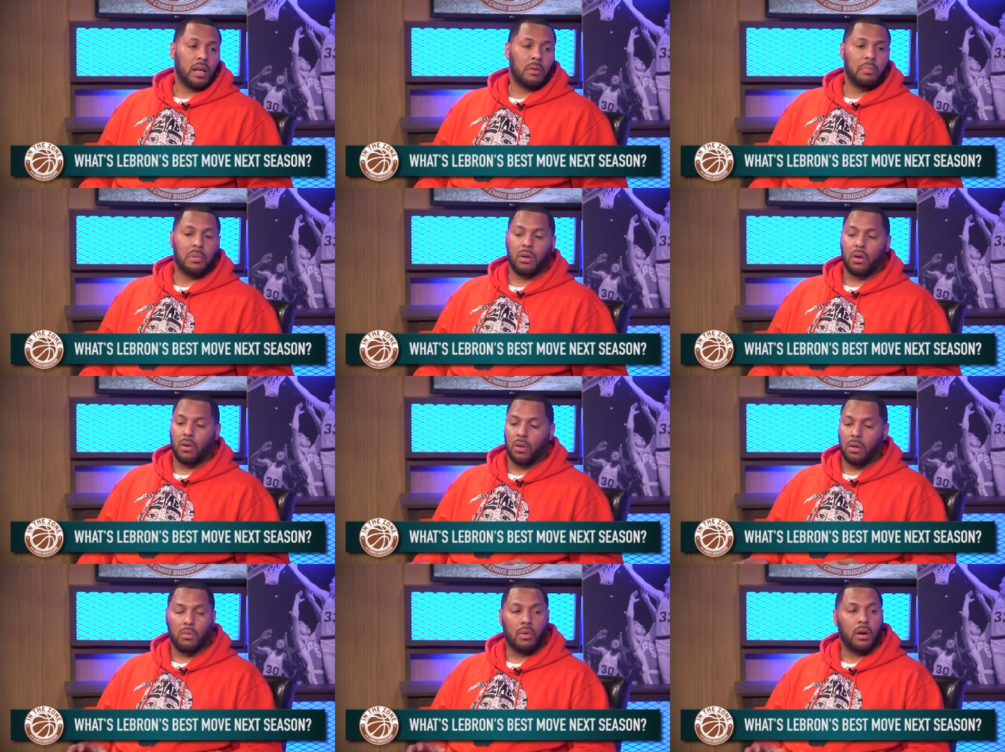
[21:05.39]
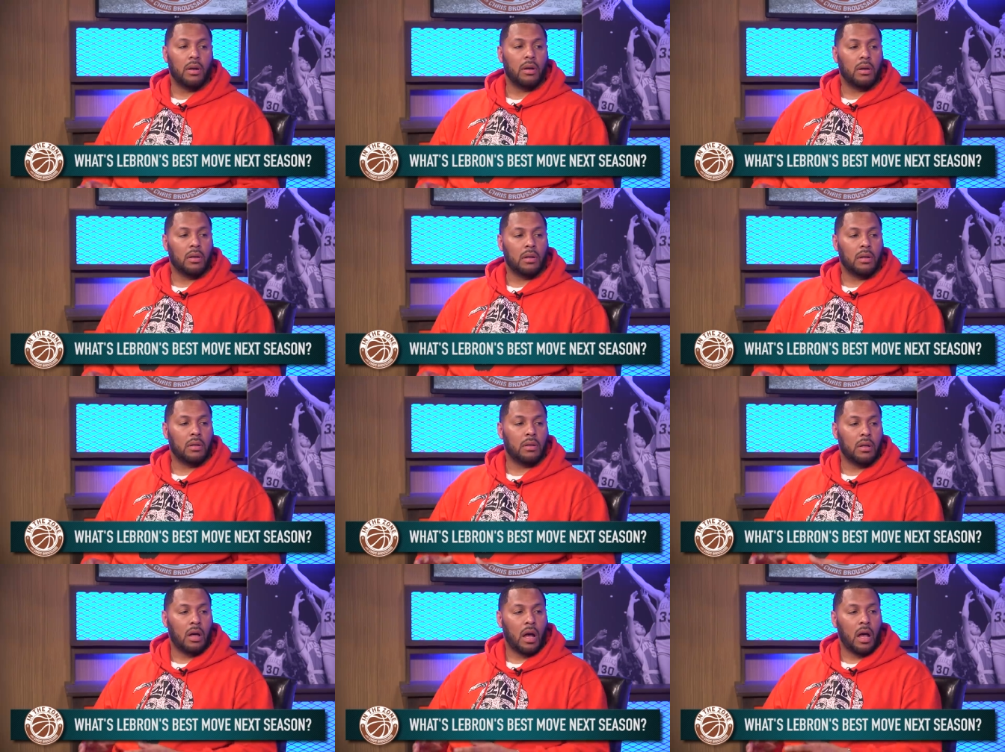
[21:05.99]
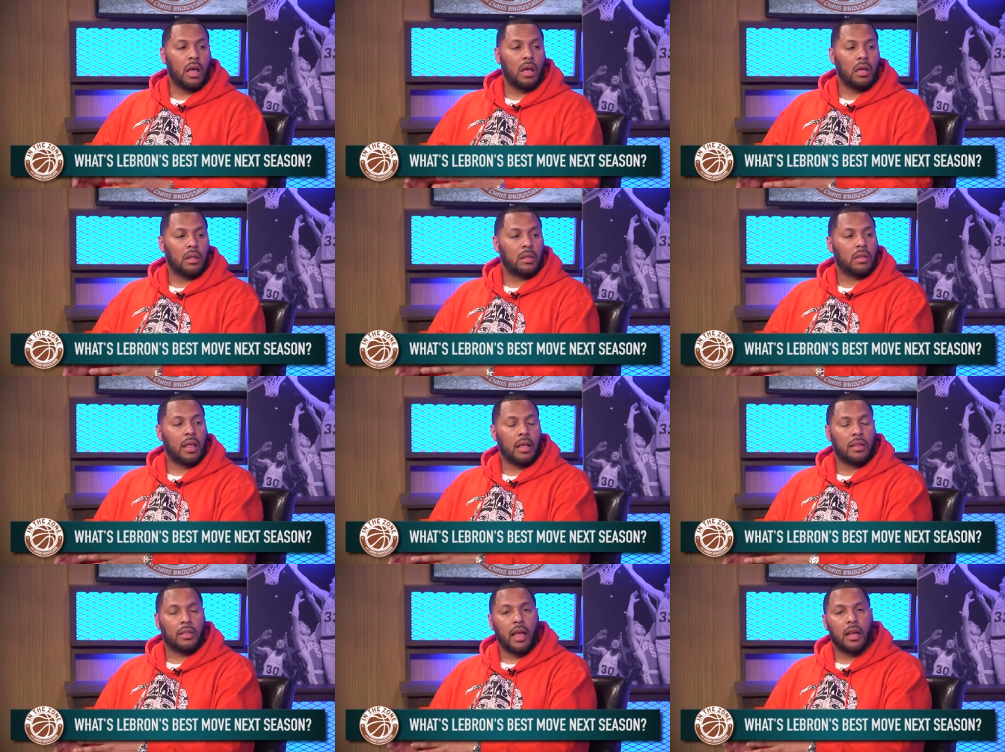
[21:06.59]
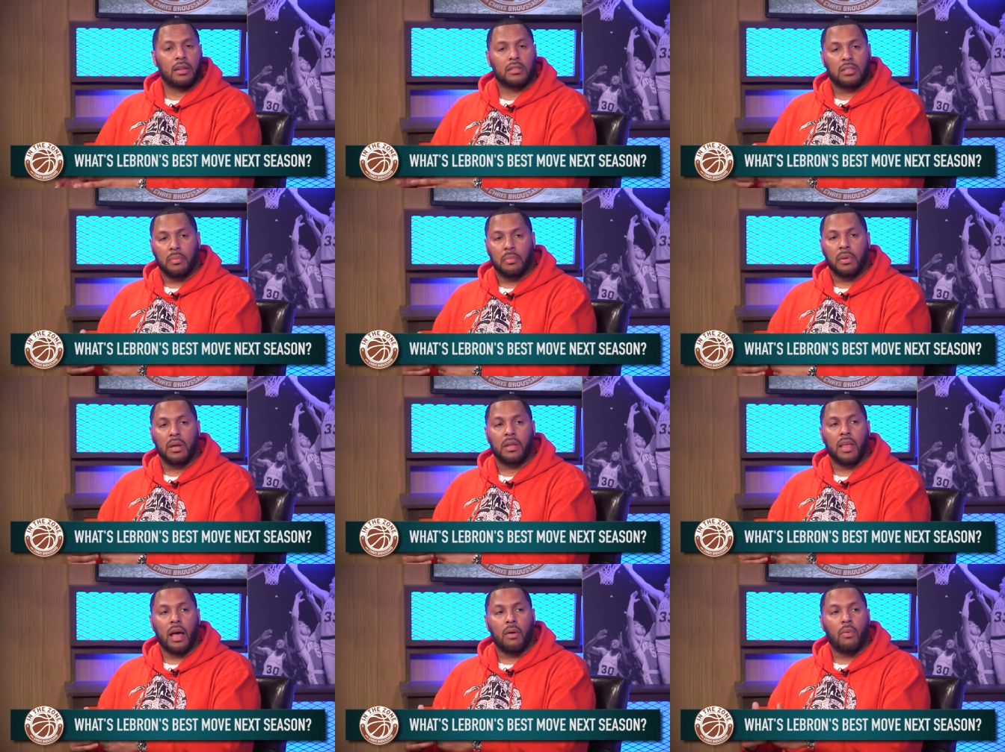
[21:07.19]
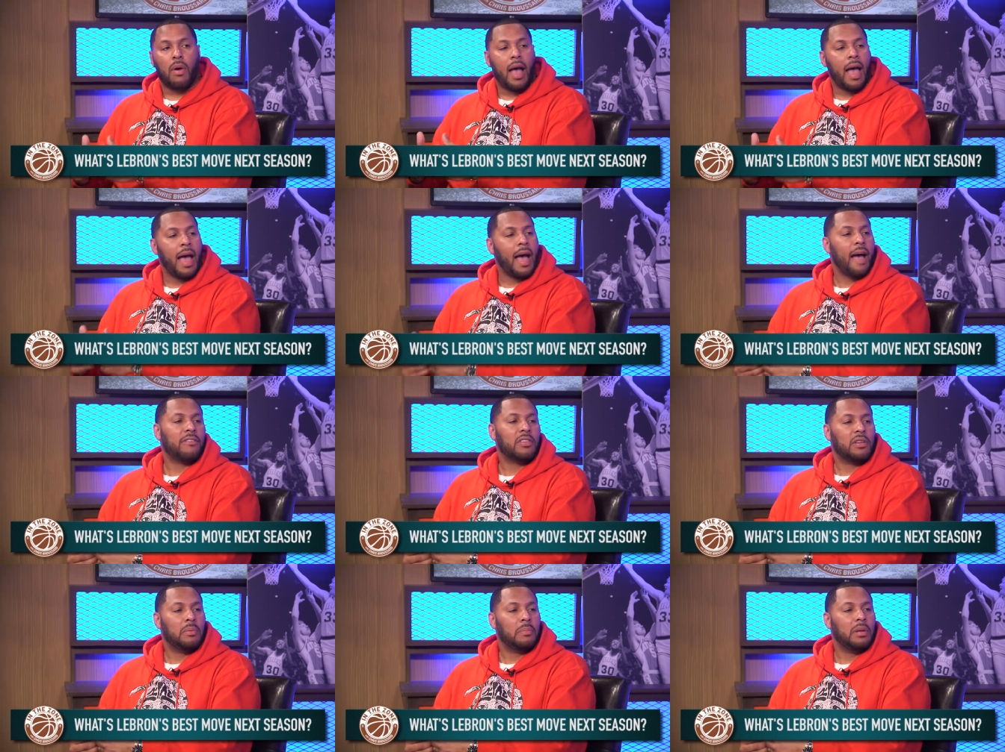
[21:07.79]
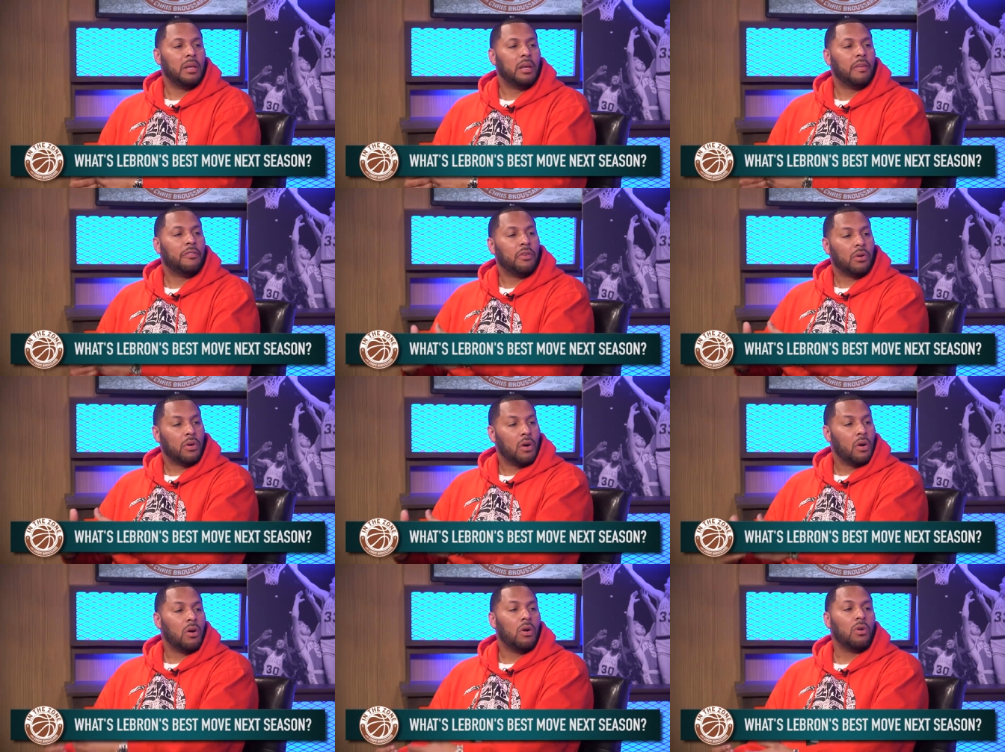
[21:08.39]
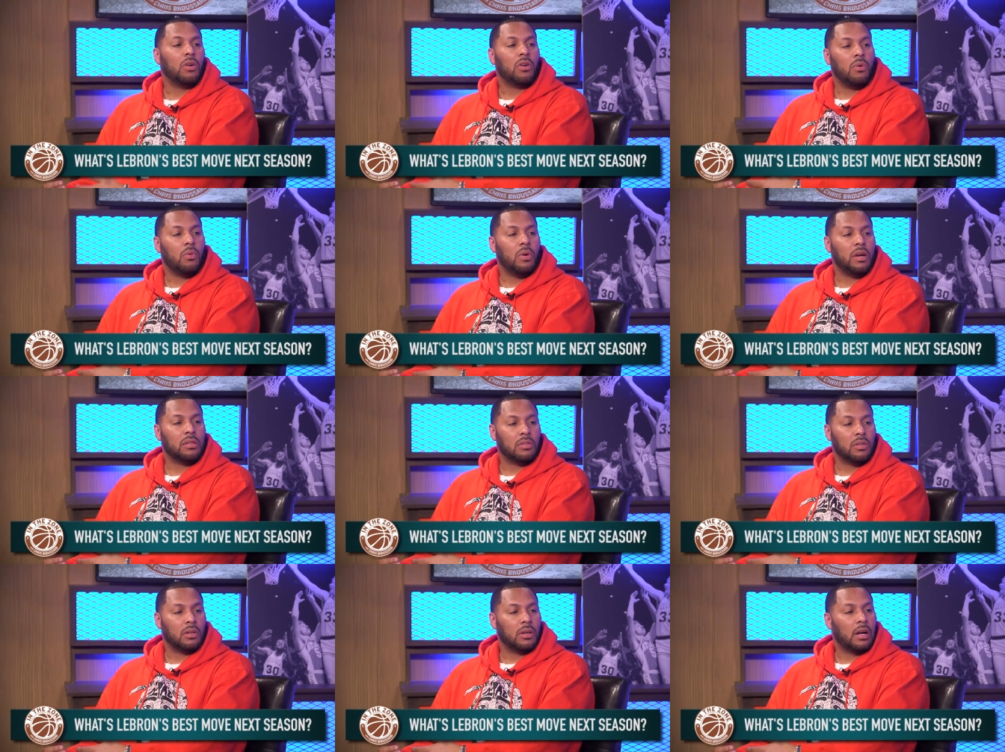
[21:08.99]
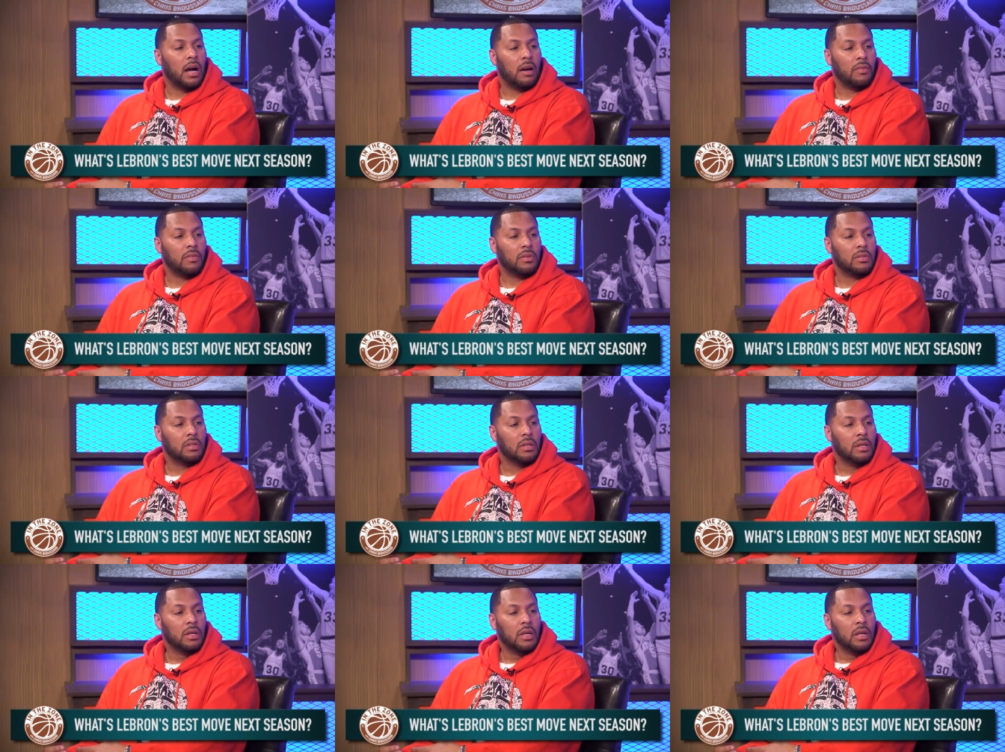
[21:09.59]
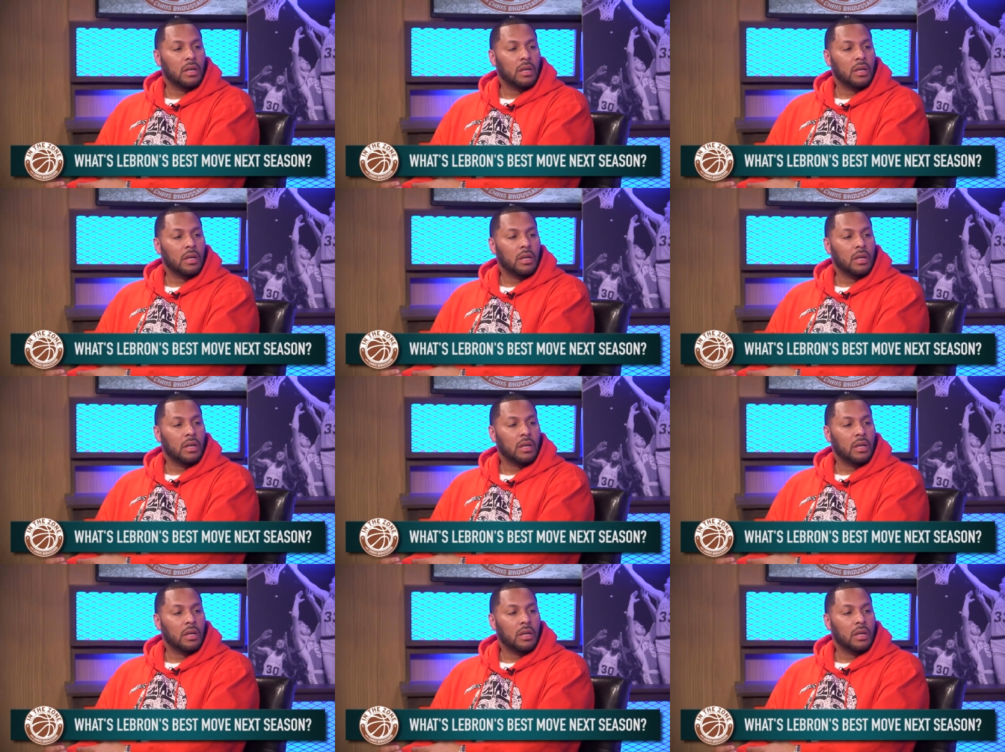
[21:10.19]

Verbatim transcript: that would be. The you think that's the number one? I, that, that to me, that would have to be if you're going to go to the Western Conference.